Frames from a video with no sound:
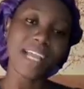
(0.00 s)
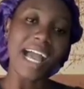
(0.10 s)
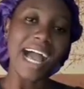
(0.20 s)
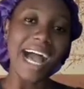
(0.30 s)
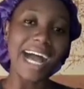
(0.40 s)

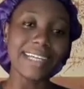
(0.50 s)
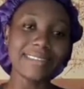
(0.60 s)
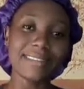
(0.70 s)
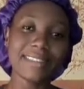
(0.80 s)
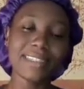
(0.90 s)

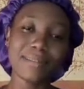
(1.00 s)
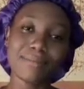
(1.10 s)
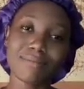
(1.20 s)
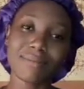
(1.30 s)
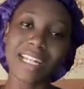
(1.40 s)
and
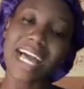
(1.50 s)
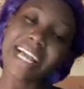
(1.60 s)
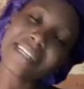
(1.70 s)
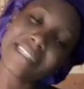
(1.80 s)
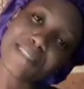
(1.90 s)

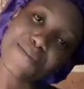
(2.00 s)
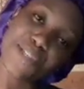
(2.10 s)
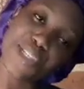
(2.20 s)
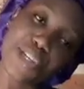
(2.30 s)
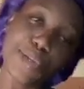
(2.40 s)
like this
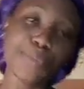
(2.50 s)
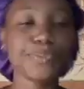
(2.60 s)
video,